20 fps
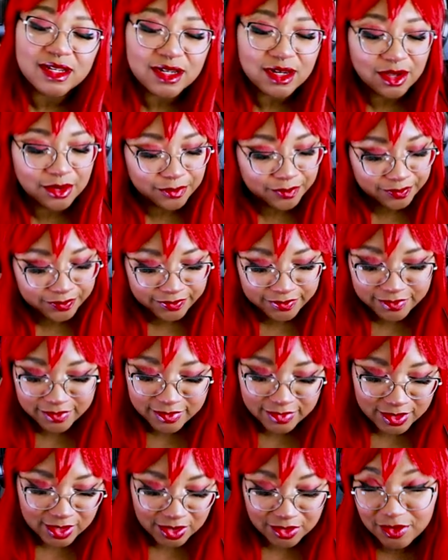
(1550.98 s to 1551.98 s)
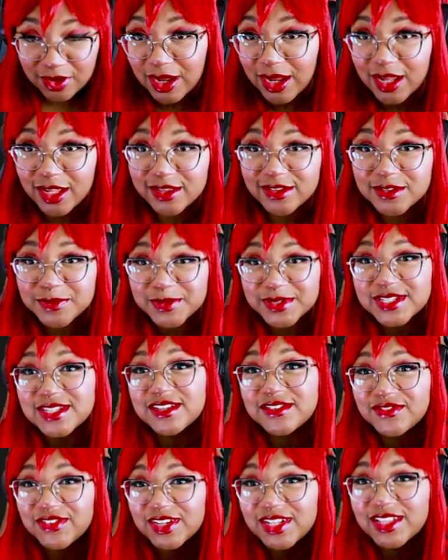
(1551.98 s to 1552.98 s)
No. I
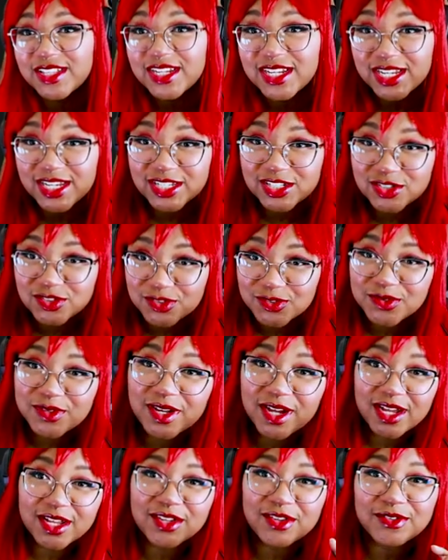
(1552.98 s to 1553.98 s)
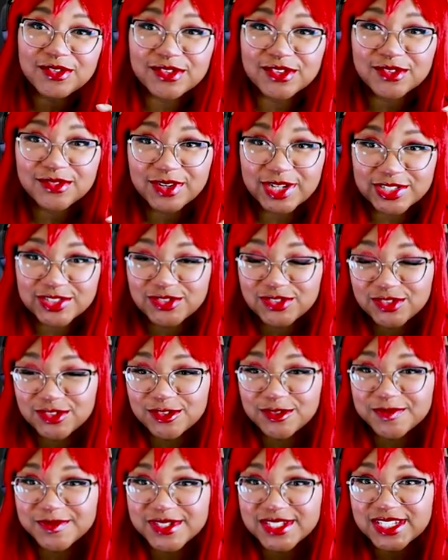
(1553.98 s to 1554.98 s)
specifically do not use the
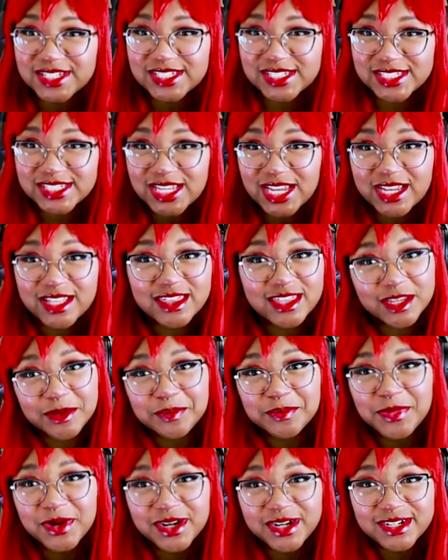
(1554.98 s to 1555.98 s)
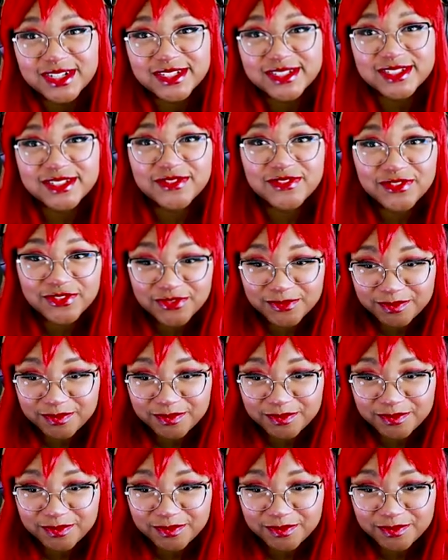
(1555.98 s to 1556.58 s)
restrooms inside theme parks